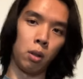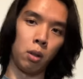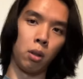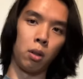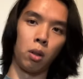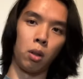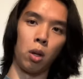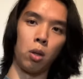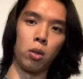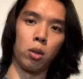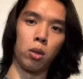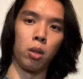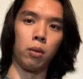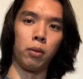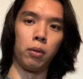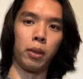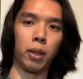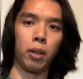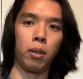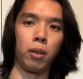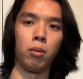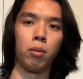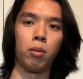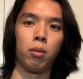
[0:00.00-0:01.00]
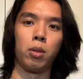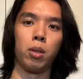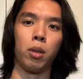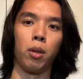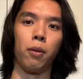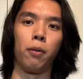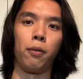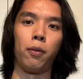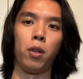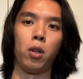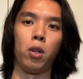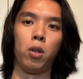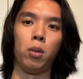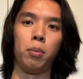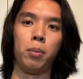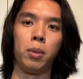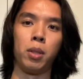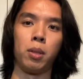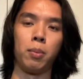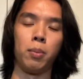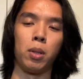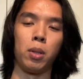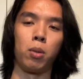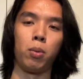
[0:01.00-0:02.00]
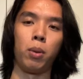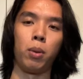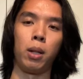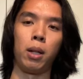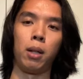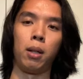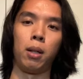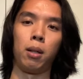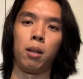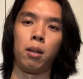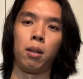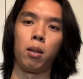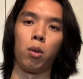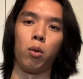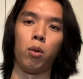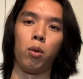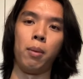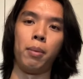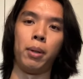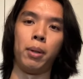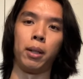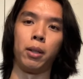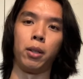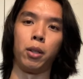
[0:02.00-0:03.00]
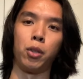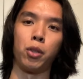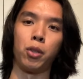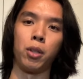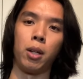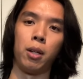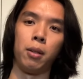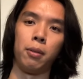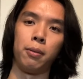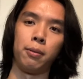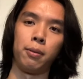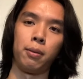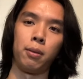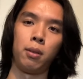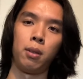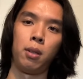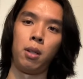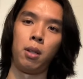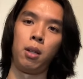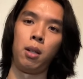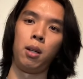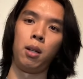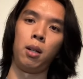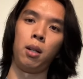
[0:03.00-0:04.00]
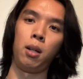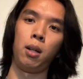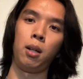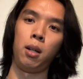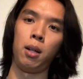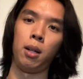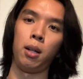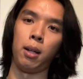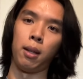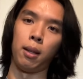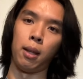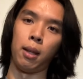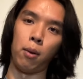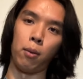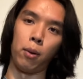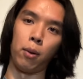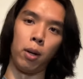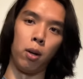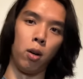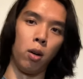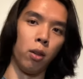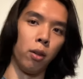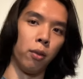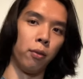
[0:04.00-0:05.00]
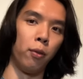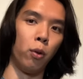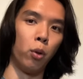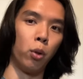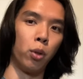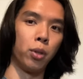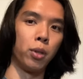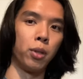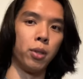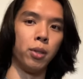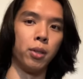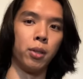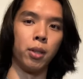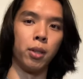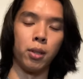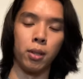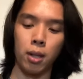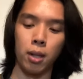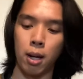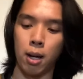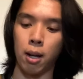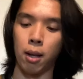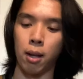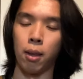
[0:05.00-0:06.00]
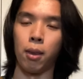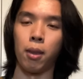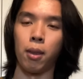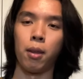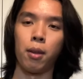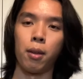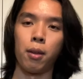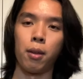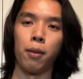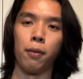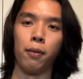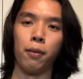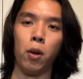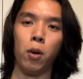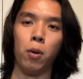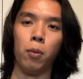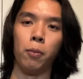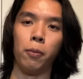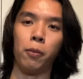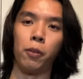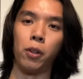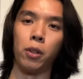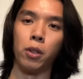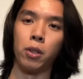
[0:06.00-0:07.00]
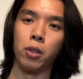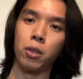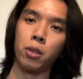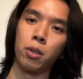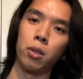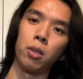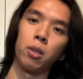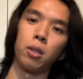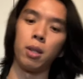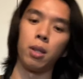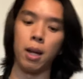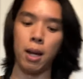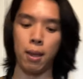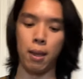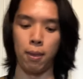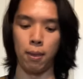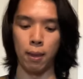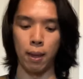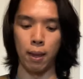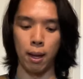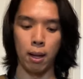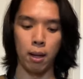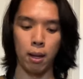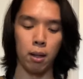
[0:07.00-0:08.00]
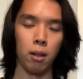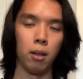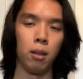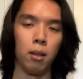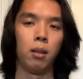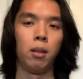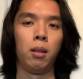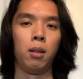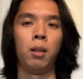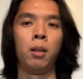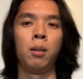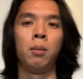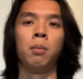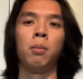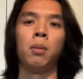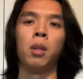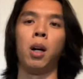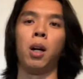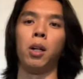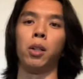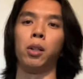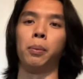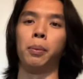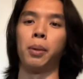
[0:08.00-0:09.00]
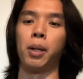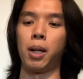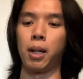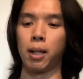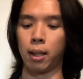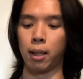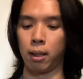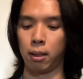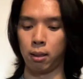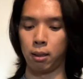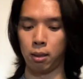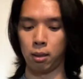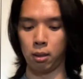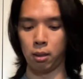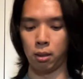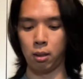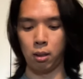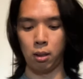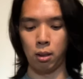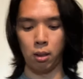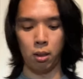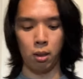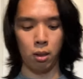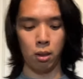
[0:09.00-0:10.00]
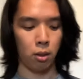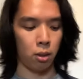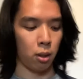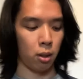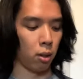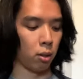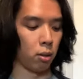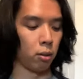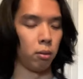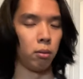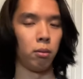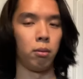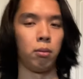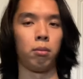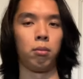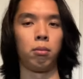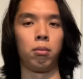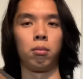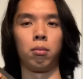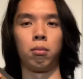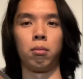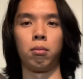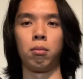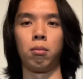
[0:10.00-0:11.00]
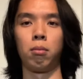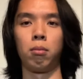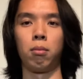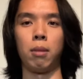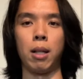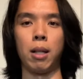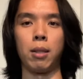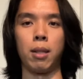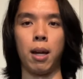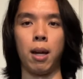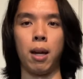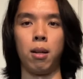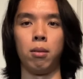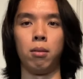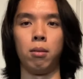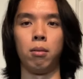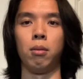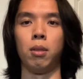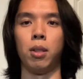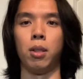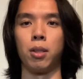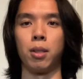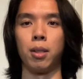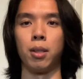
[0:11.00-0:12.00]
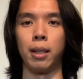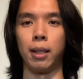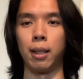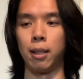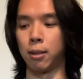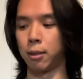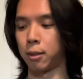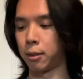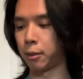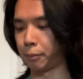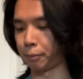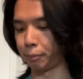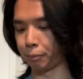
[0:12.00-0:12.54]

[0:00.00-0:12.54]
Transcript: goes over you. So the foam is in between the webbing and yourself, and that way all the forces is on the foam first and then on your body. So that's how a sling is.